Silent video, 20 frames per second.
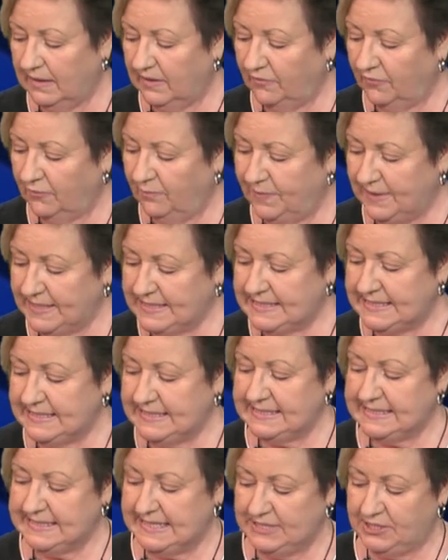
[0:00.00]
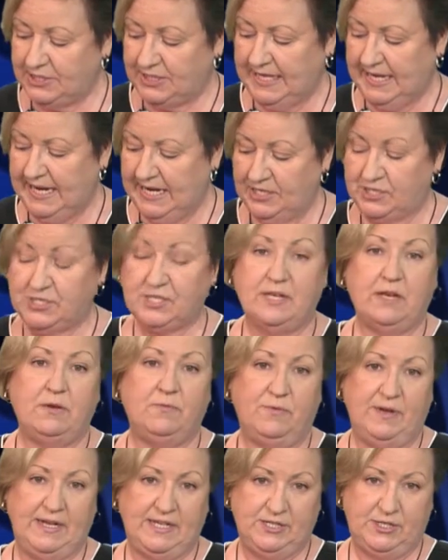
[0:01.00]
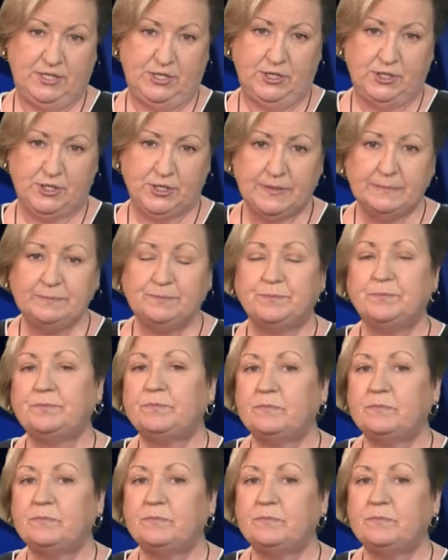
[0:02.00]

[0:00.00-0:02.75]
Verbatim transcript: of business, education, and research